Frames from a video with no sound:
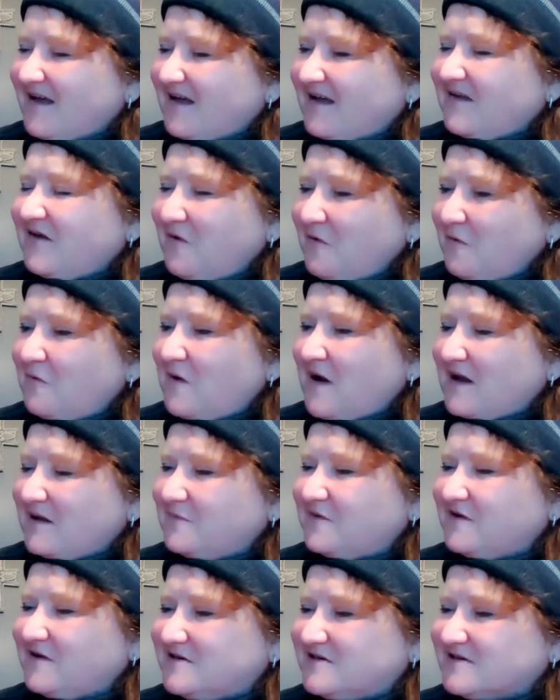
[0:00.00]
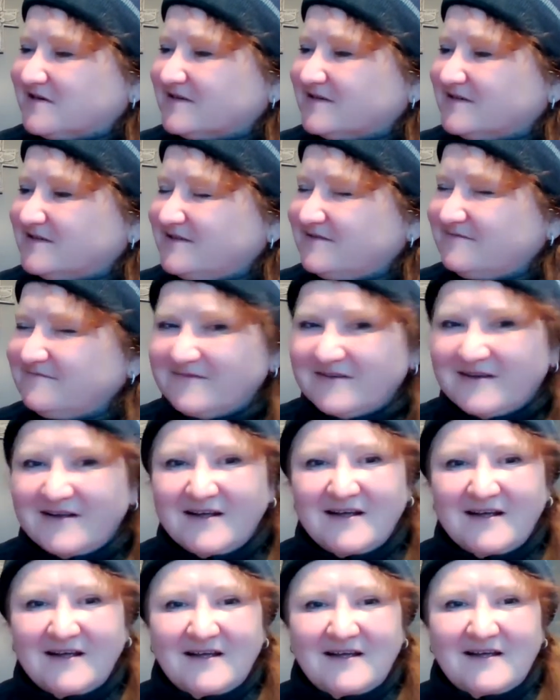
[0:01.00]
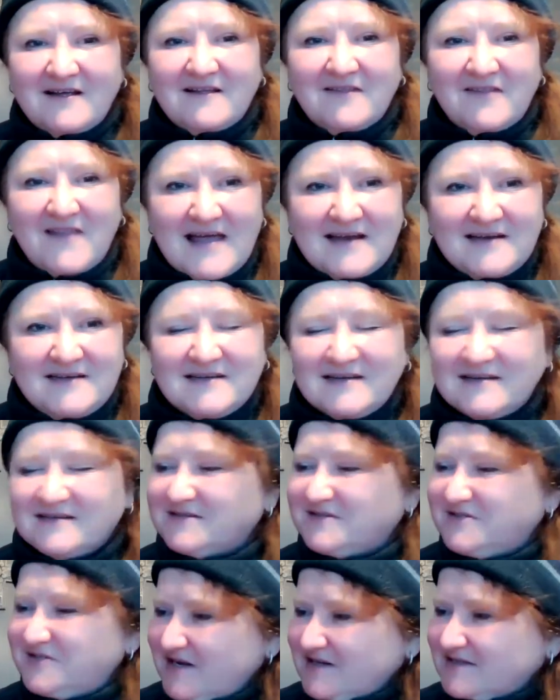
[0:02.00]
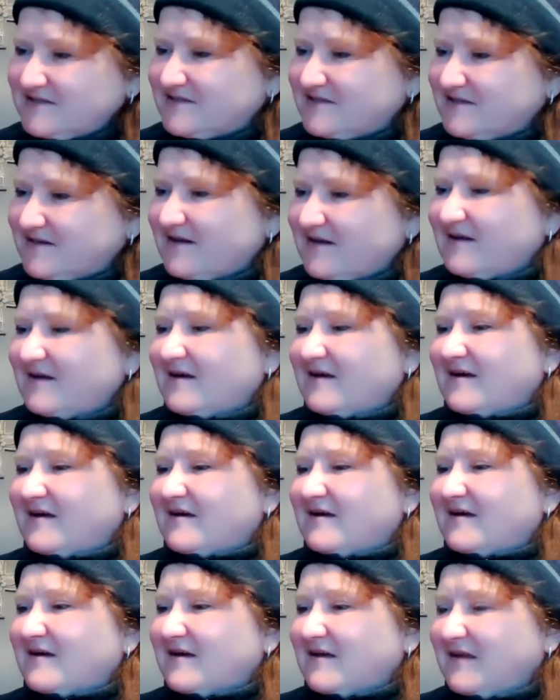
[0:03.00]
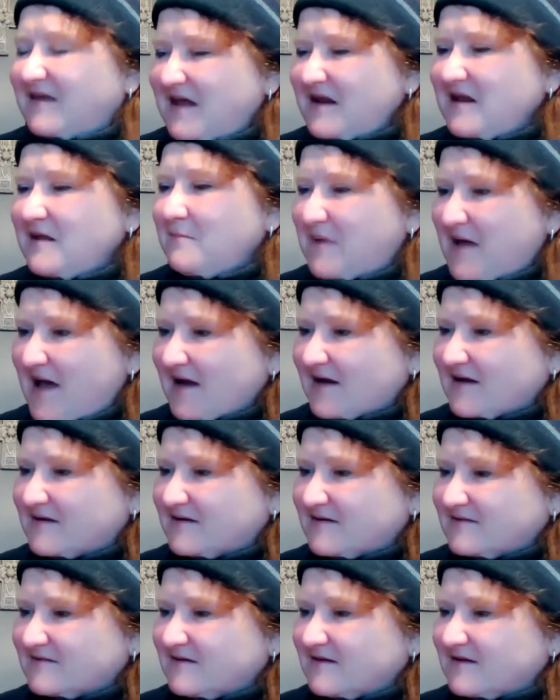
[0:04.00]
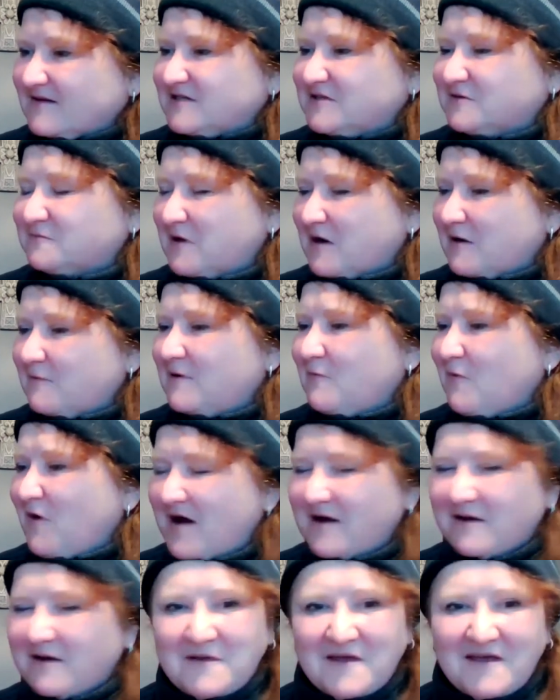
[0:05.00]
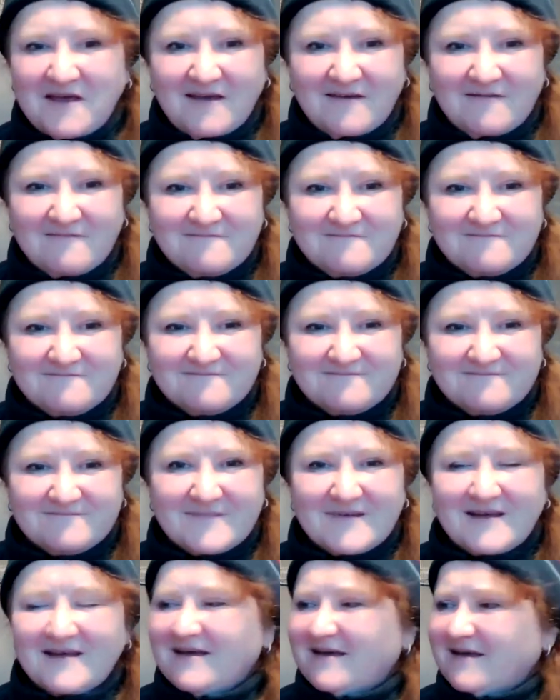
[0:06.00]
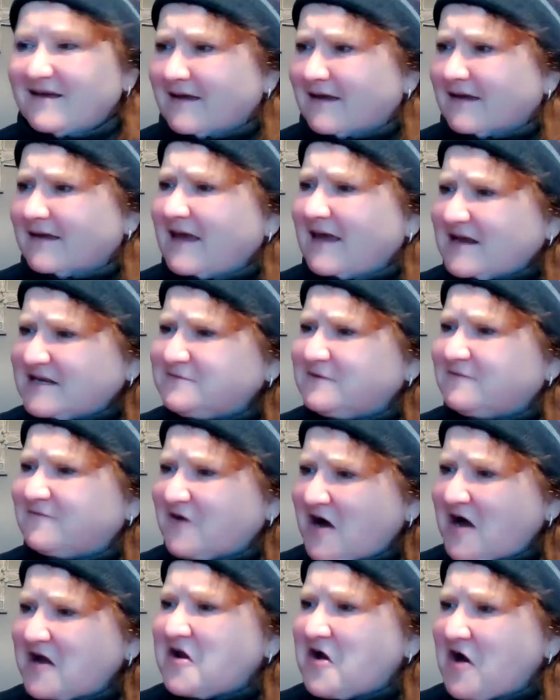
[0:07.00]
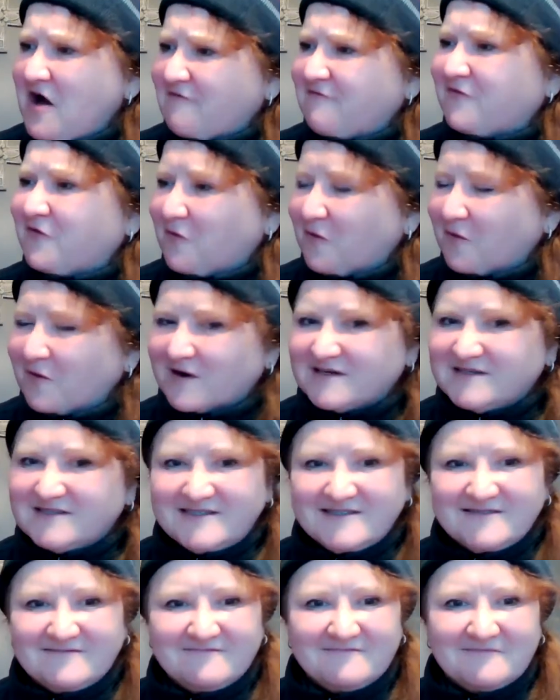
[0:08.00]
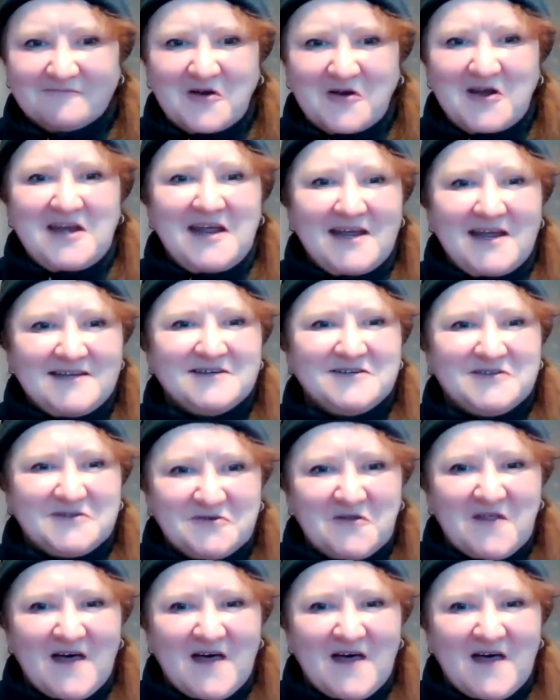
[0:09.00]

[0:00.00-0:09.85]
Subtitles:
You're right, Peaches. Lent is just getting back to where we want to be, in case we've gotten off course. We need to do